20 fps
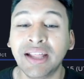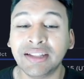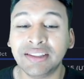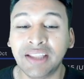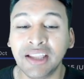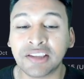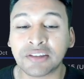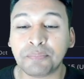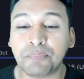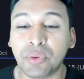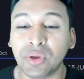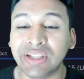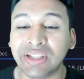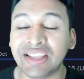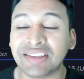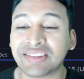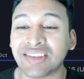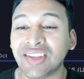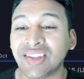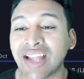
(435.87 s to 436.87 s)
this
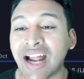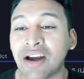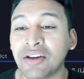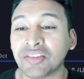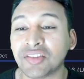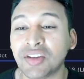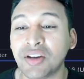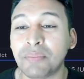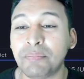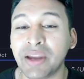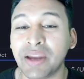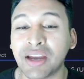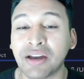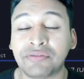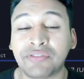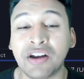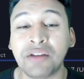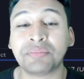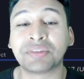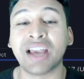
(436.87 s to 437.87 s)
bullish scenarios in a bigger
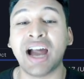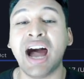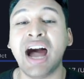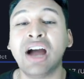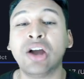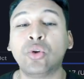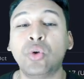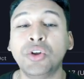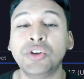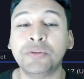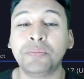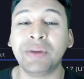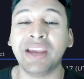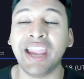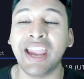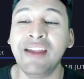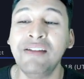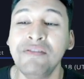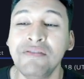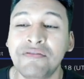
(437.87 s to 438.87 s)
frames are going to be
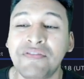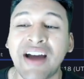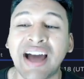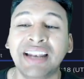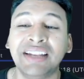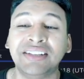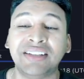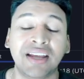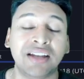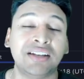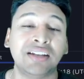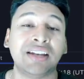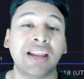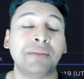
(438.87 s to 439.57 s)
invalidated,